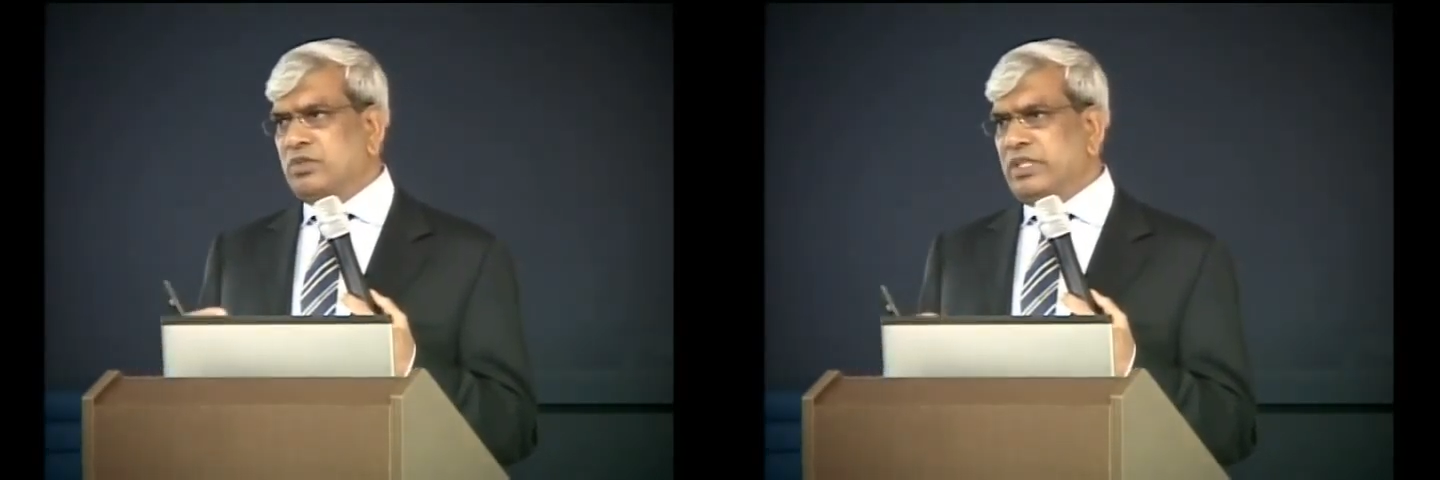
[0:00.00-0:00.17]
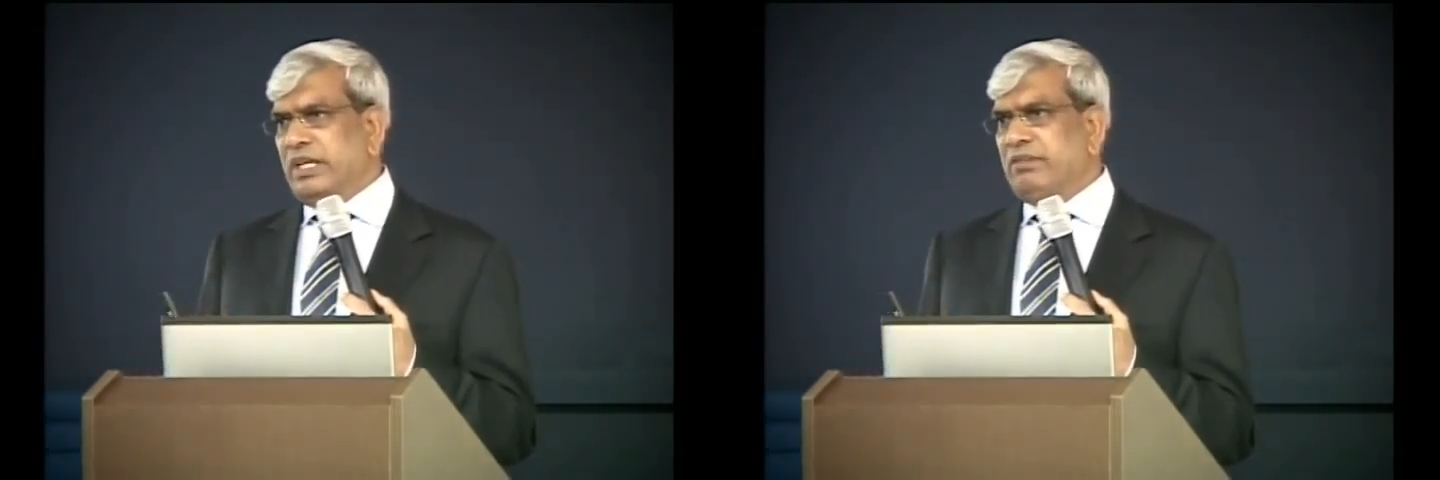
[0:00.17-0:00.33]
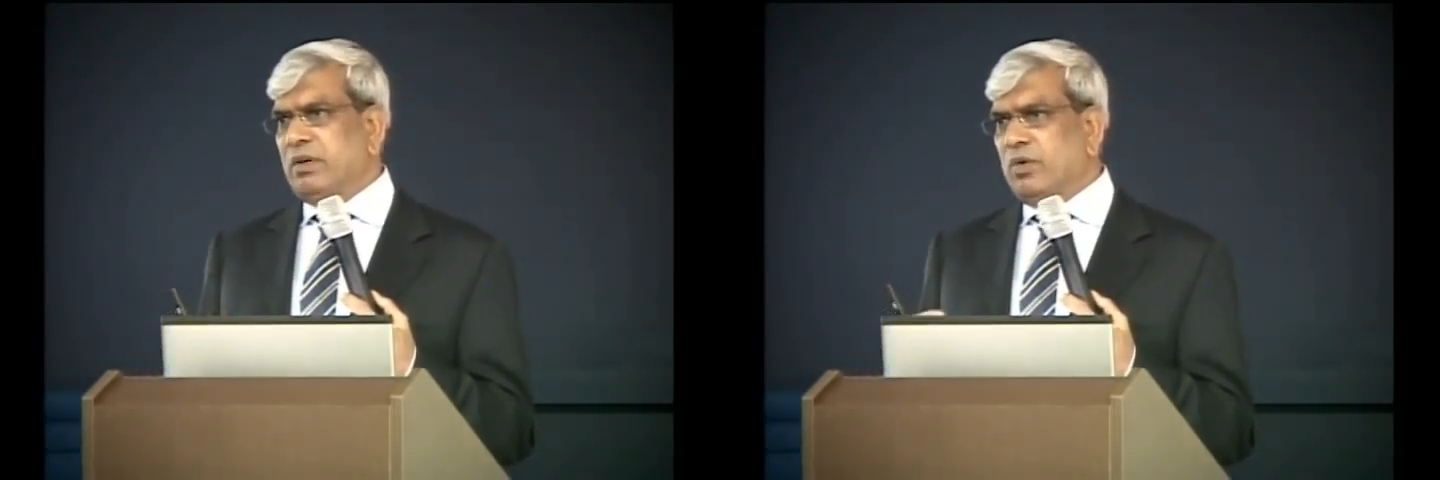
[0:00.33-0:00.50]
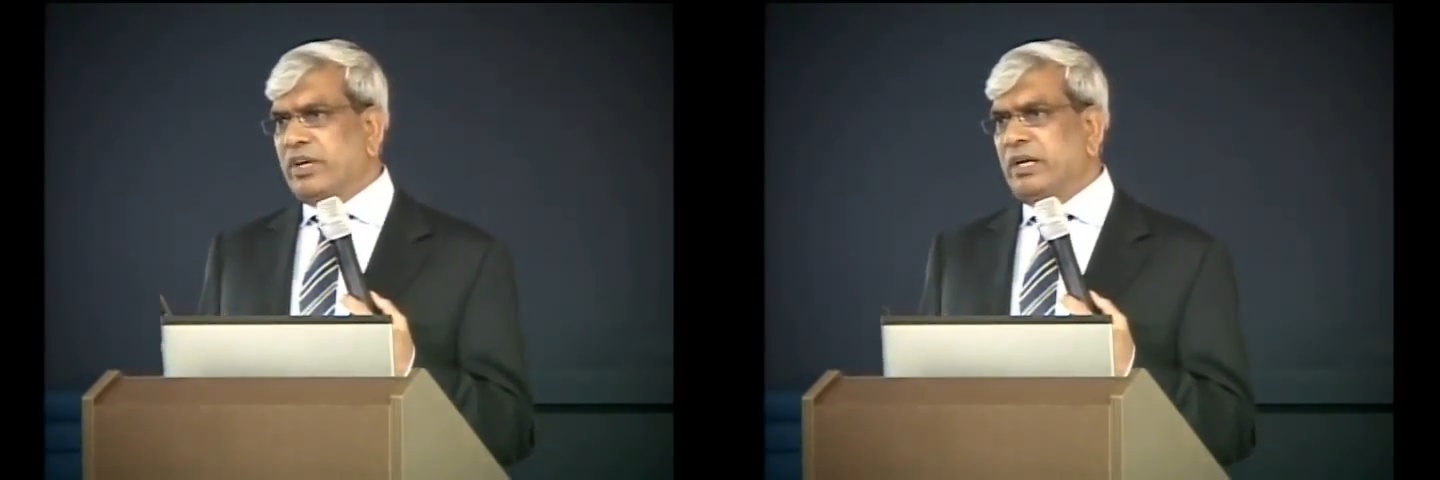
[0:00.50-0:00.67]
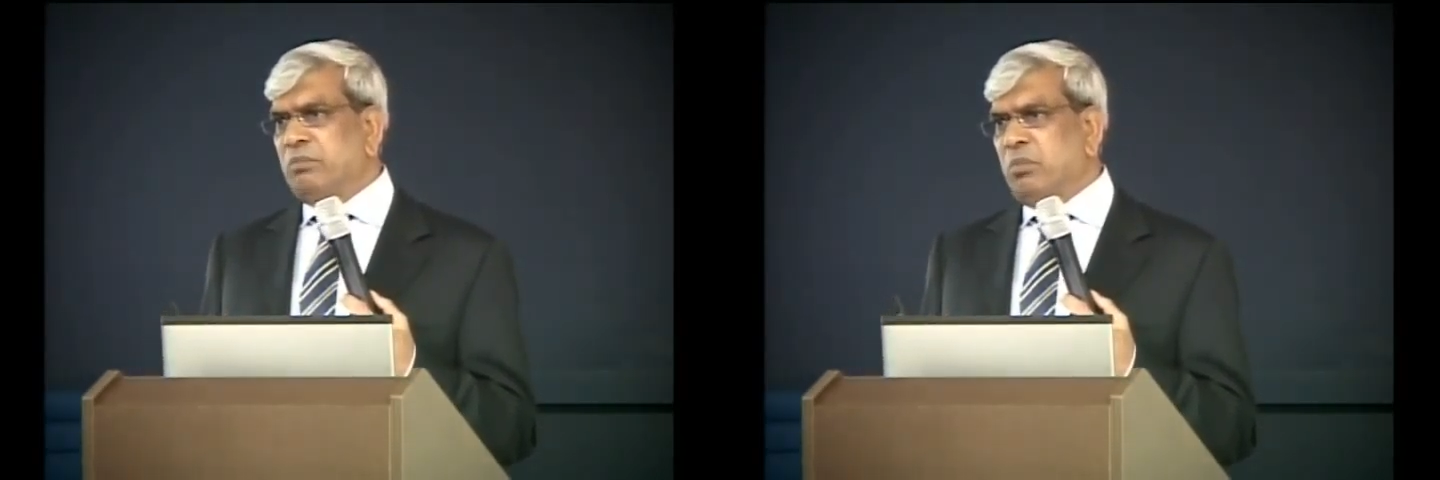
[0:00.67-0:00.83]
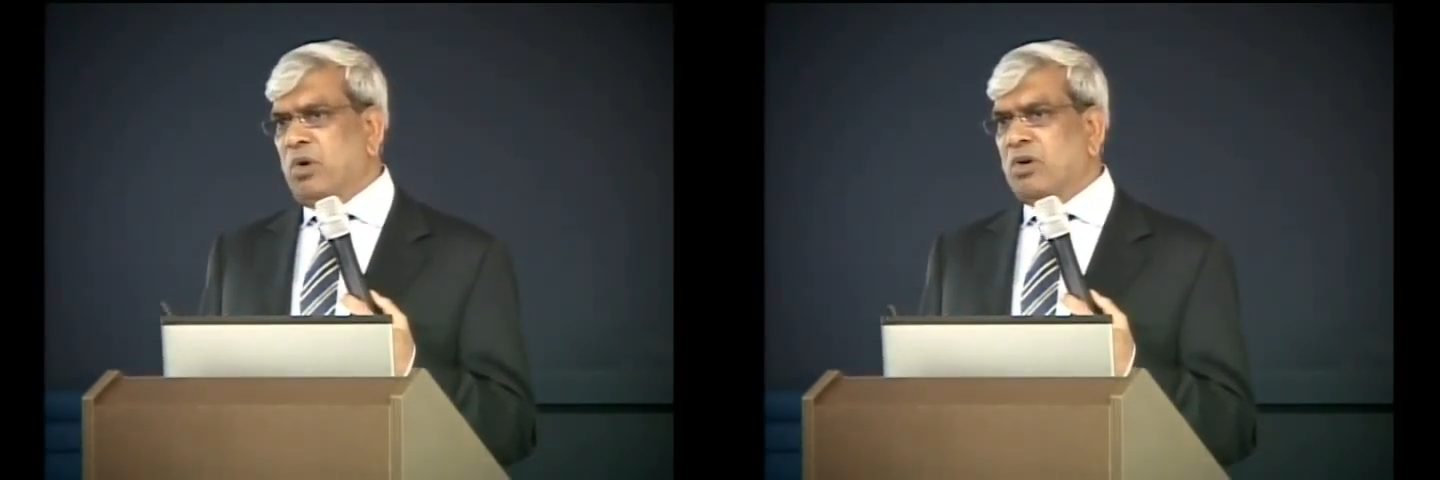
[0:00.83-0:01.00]
So they were
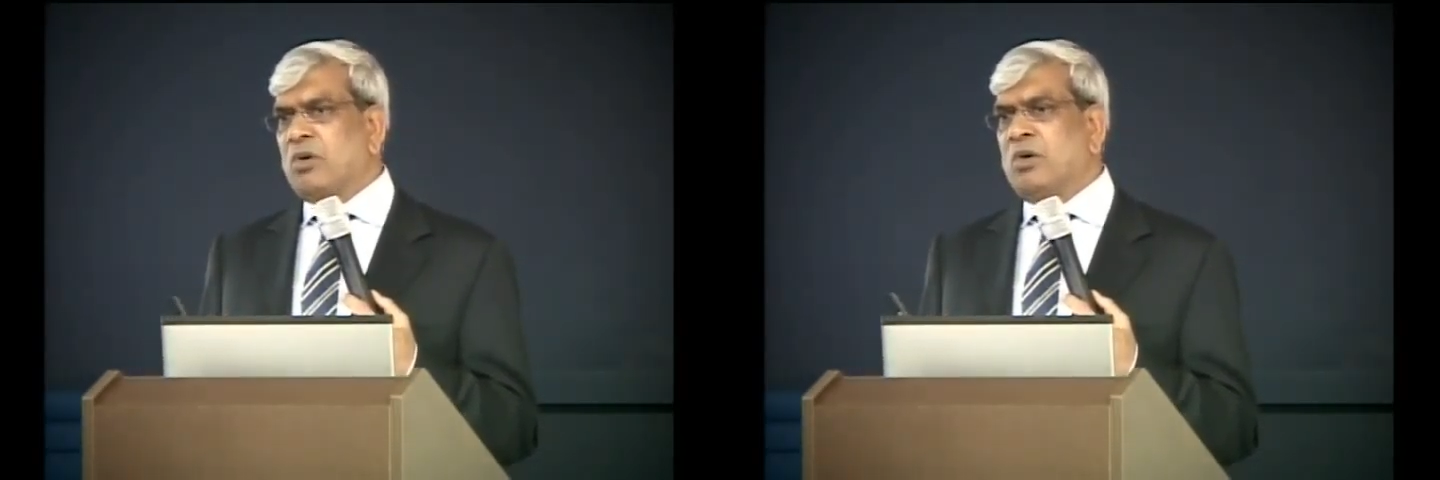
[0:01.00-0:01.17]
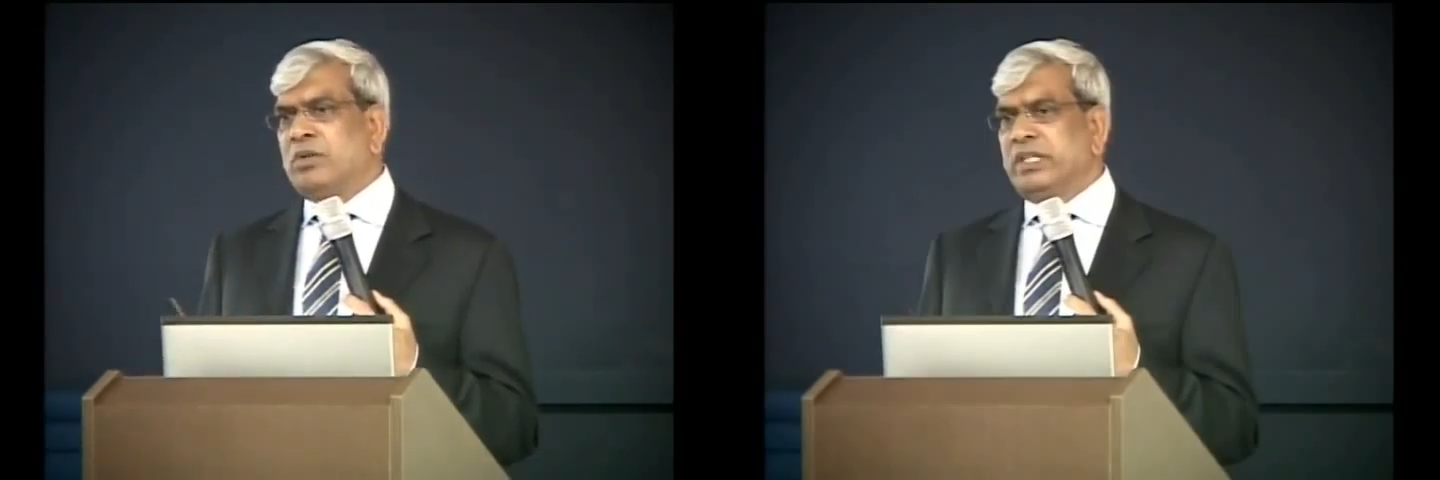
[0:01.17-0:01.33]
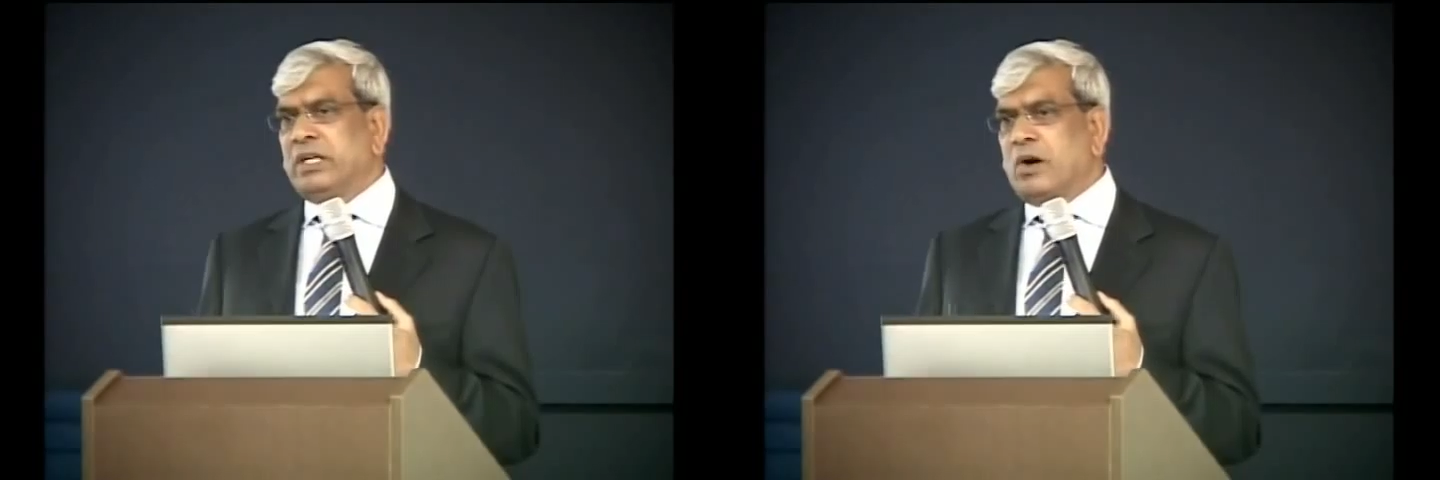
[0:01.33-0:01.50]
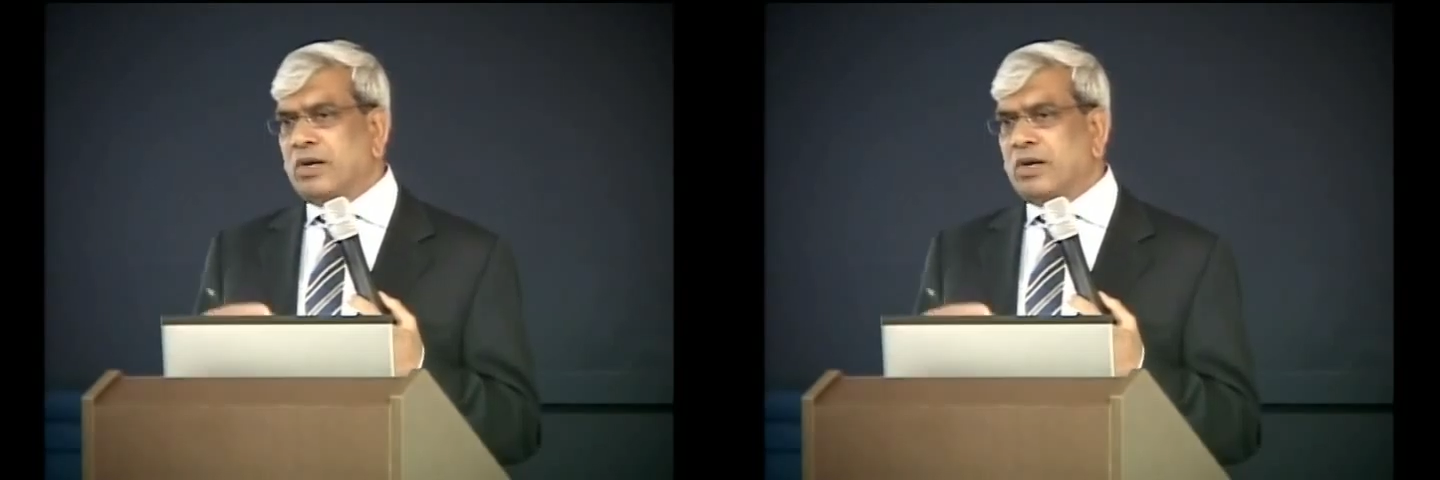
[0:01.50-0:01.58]
looking more on the